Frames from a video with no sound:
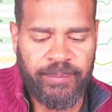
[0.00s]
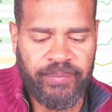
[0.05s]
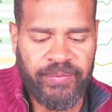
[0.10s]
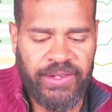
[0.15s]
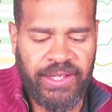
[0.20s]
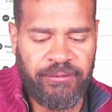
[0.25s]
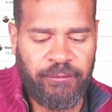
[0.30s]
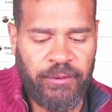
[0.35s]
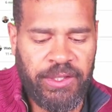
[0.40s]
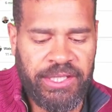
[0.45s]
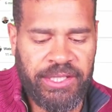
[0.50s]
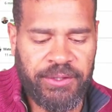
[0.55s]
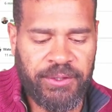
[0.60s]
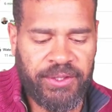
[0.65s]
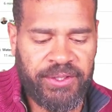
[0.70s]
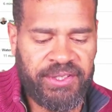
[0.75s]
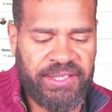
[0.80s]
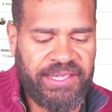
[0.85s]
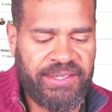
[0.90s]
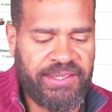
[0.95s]
if we go
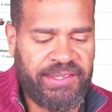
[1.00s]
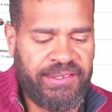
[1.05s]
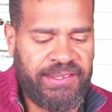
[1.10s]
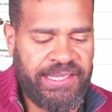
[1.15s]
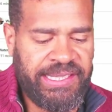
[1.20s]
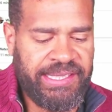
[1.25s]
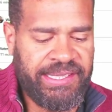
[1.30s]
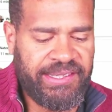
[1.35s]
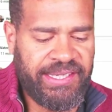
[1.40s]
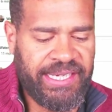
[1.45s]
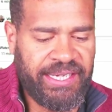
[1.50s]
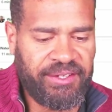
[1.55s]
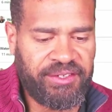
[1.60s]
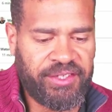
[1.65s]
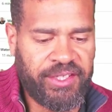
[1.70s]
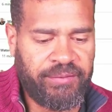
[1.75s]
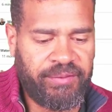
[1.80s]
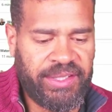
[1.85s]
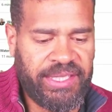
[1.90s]
to see the details of